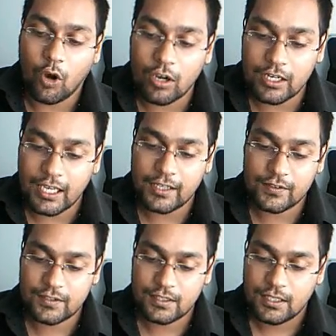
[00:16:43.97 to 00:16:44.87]

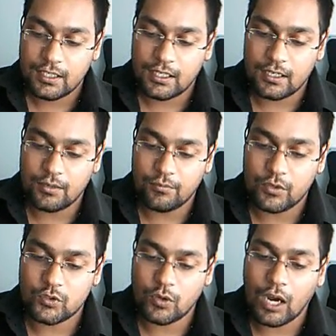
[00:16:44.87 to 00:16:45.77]
organized,
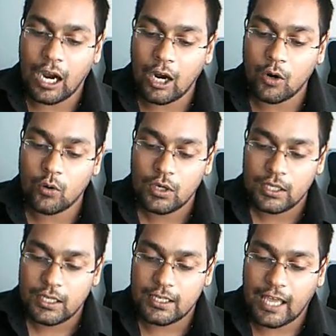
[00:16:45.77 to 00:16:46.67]
to how
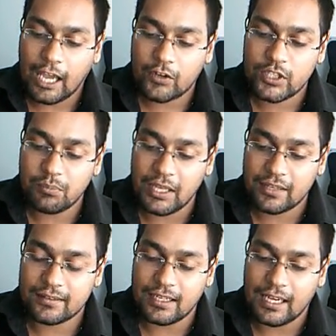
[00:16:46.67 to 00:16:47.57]
it actually
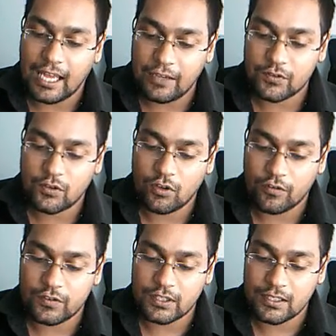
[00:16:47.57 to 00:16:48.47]
makes the lives
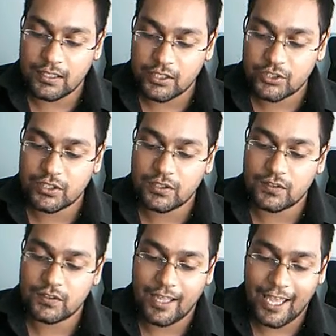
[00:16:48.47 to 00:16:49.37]
of the
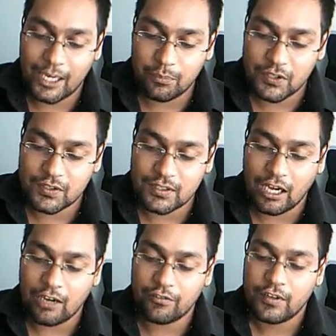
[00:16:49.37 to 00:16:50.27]
clinicians, the admin
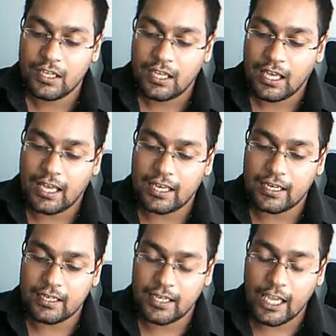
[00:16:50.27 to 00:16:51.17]
staff,
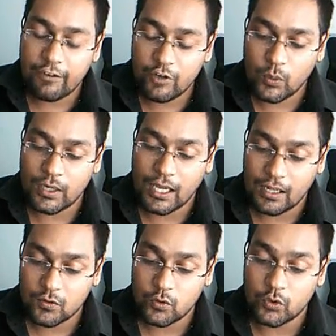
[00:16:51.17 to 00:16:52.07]
and everyone
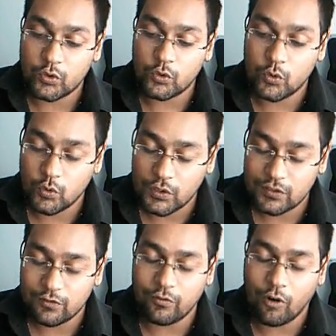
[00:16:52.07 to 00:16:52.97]
else who
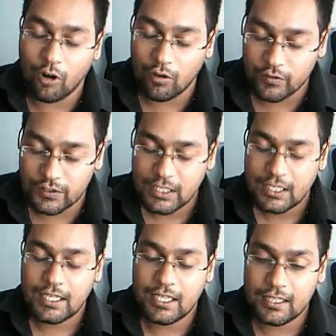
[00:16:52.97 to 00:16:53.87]
is involved
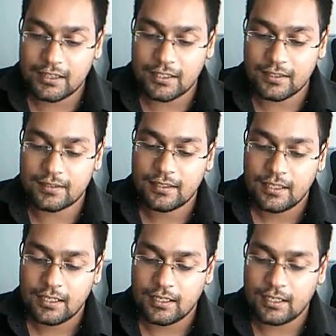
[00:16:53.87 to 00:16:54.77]
in
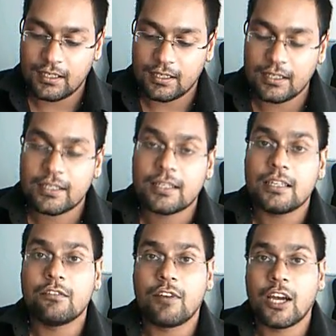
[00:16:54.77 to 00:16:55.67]
this
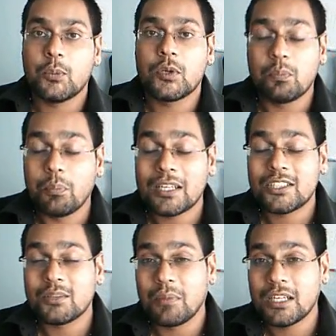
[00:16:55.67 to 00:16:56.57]
clinical environment
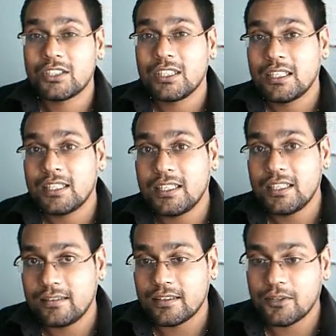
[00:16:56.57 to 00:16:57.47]
much
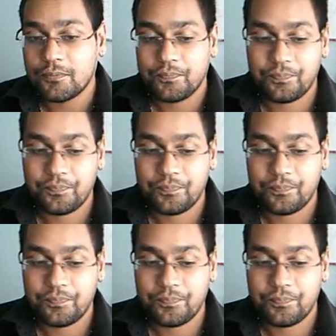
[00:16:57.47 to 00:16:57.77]
easier.